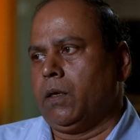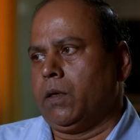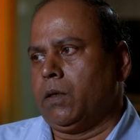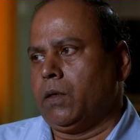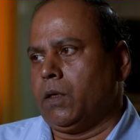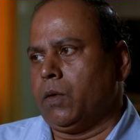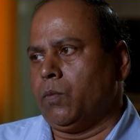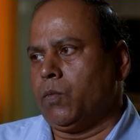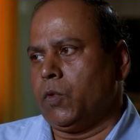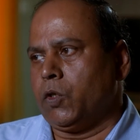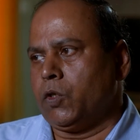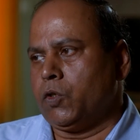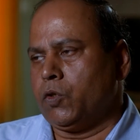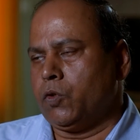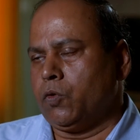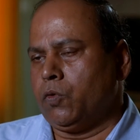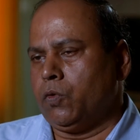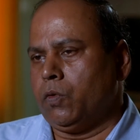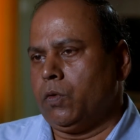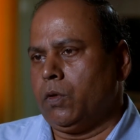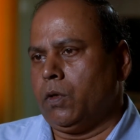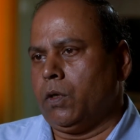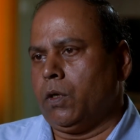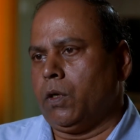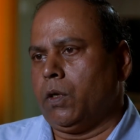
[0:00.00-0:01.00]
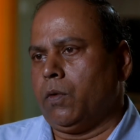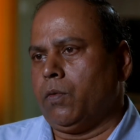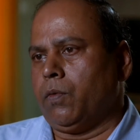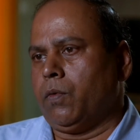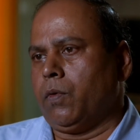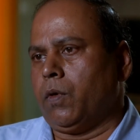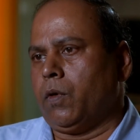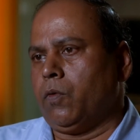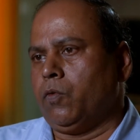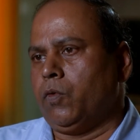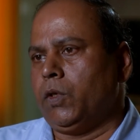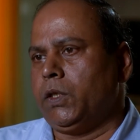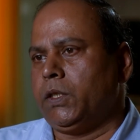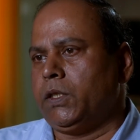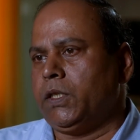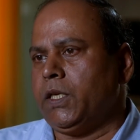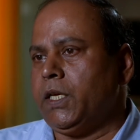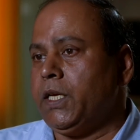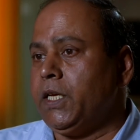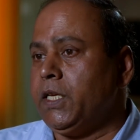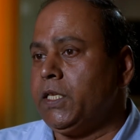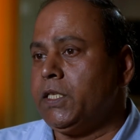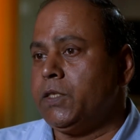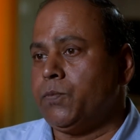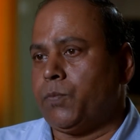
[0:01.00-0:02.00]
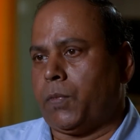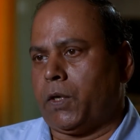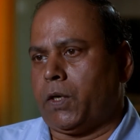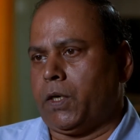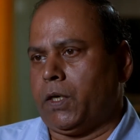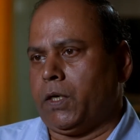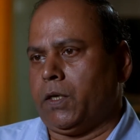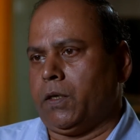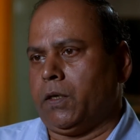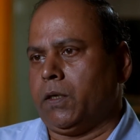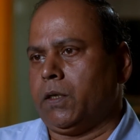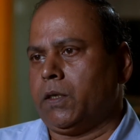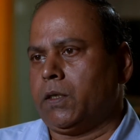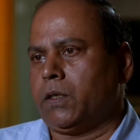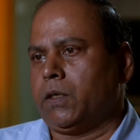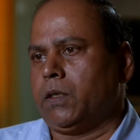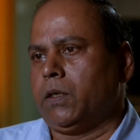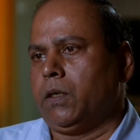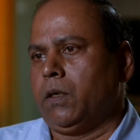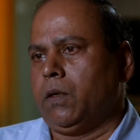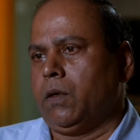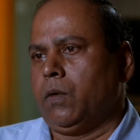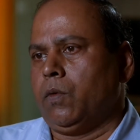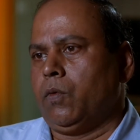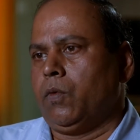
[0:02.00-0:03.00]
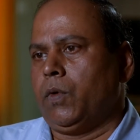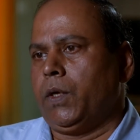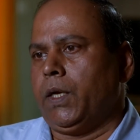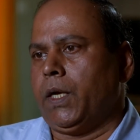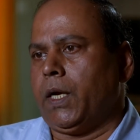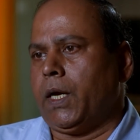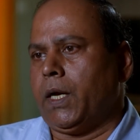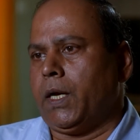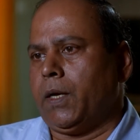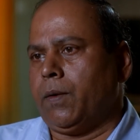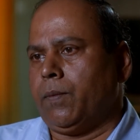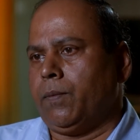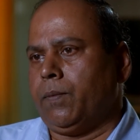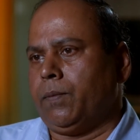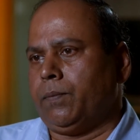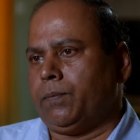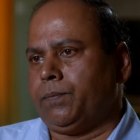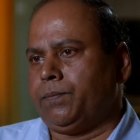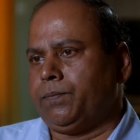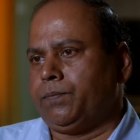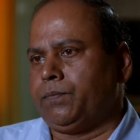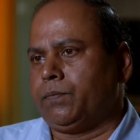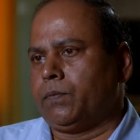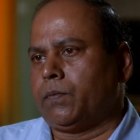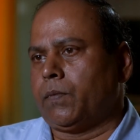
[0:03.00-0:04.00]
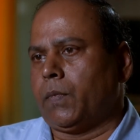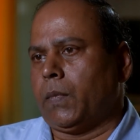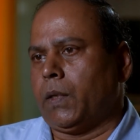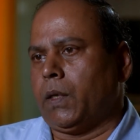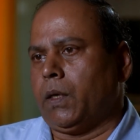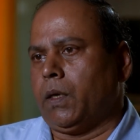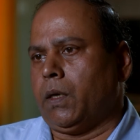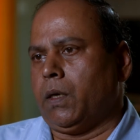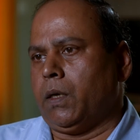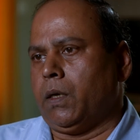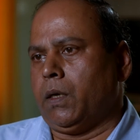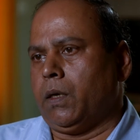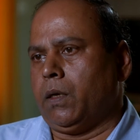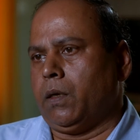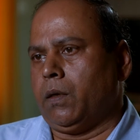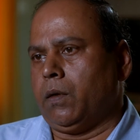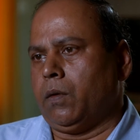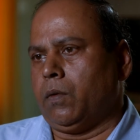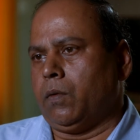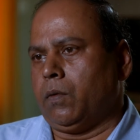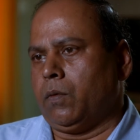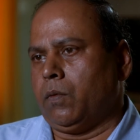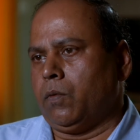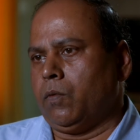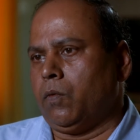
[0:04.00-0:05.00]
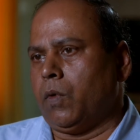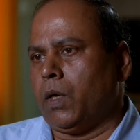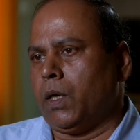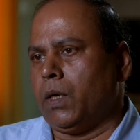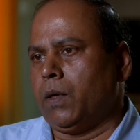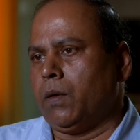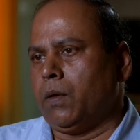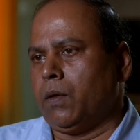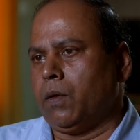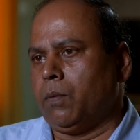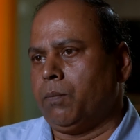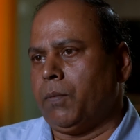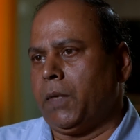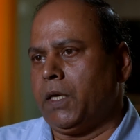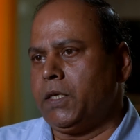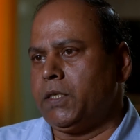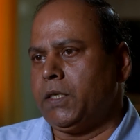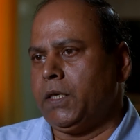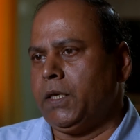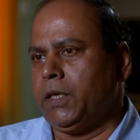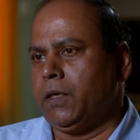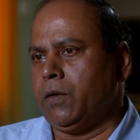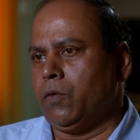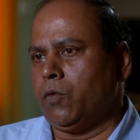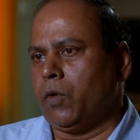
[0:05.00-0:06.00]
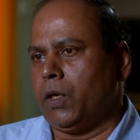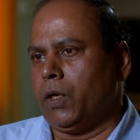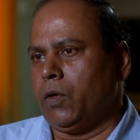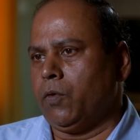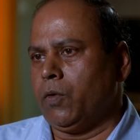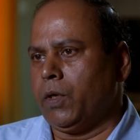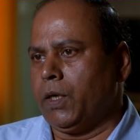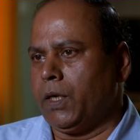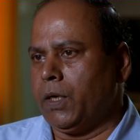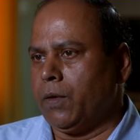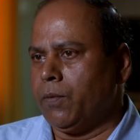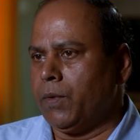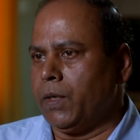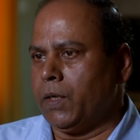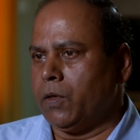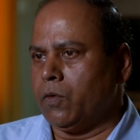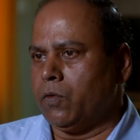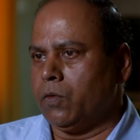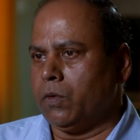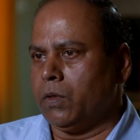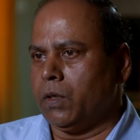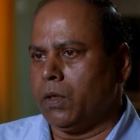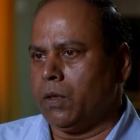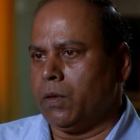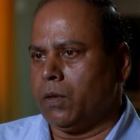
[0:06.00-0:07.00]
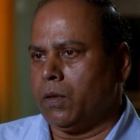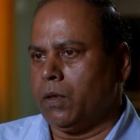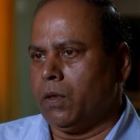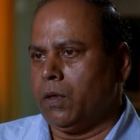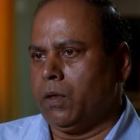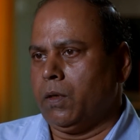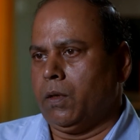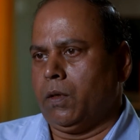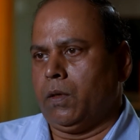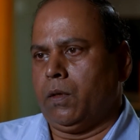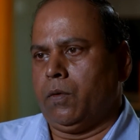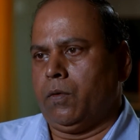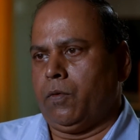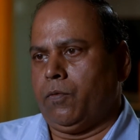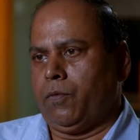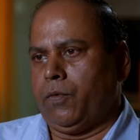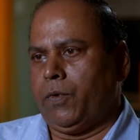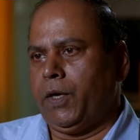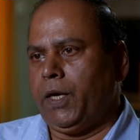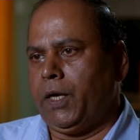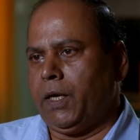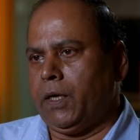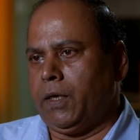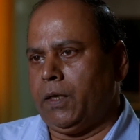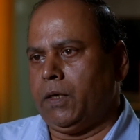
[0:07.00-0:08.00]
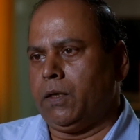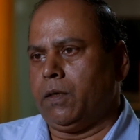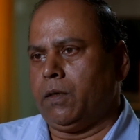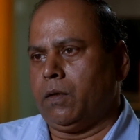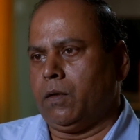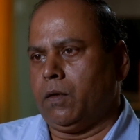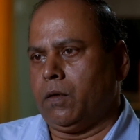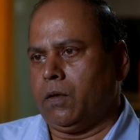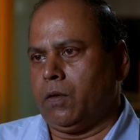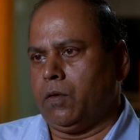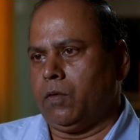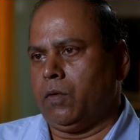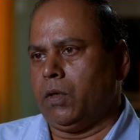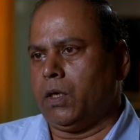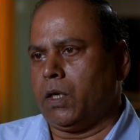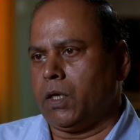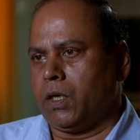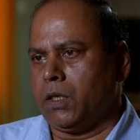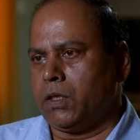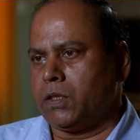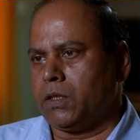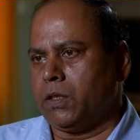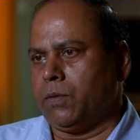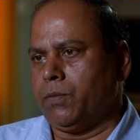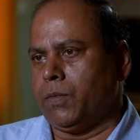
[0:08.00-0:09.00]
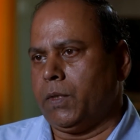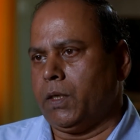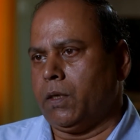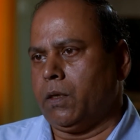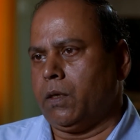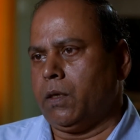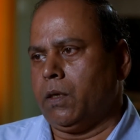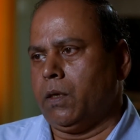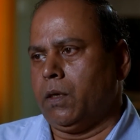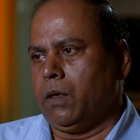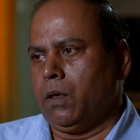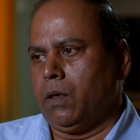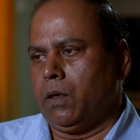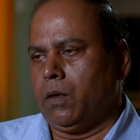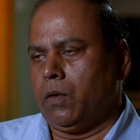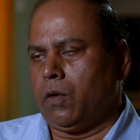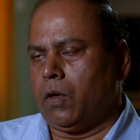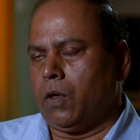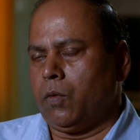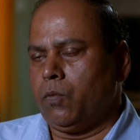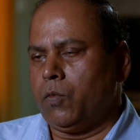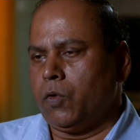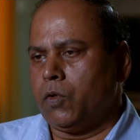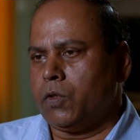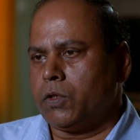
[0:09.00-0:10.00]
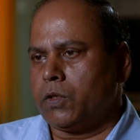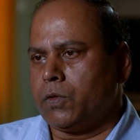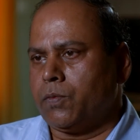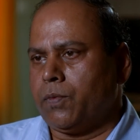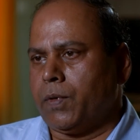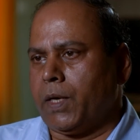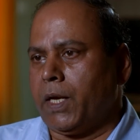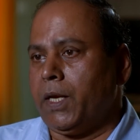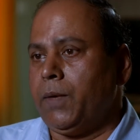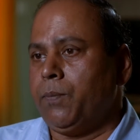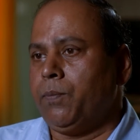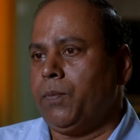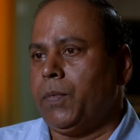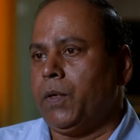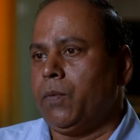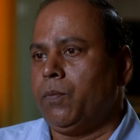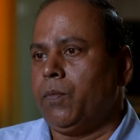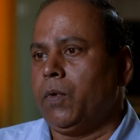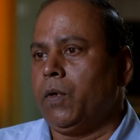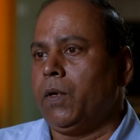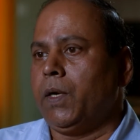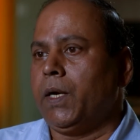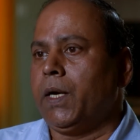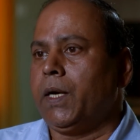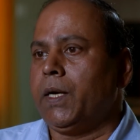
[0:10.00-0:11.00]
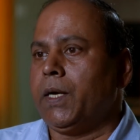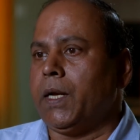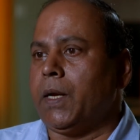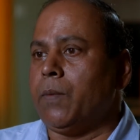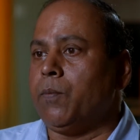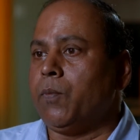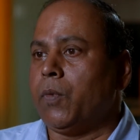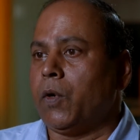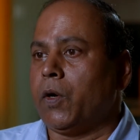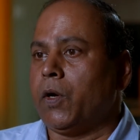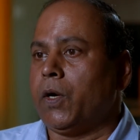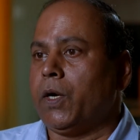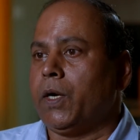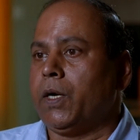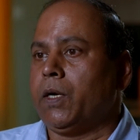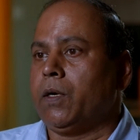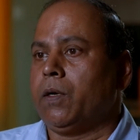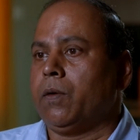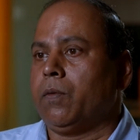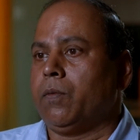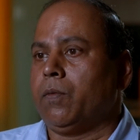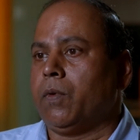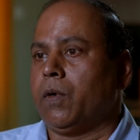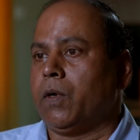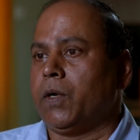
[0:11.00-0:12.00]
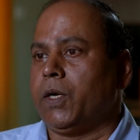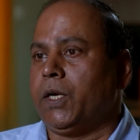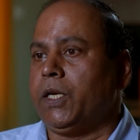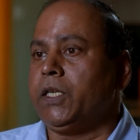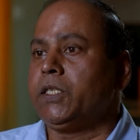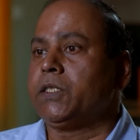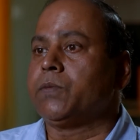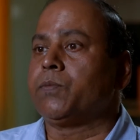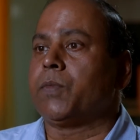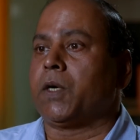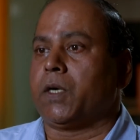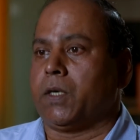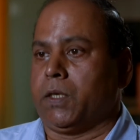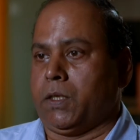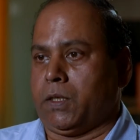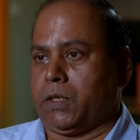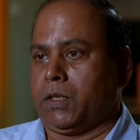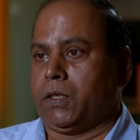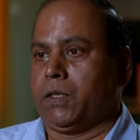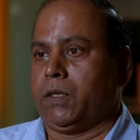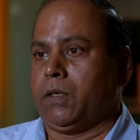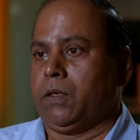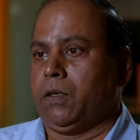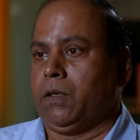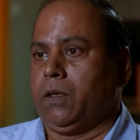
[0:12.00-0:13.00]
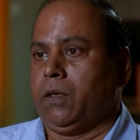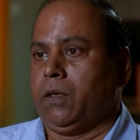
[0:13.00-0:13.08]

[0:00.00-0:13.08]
Number two, uh, for with each product, we have uh, one machine, when we give it to the field or to the customer, almost five people get employed for each product,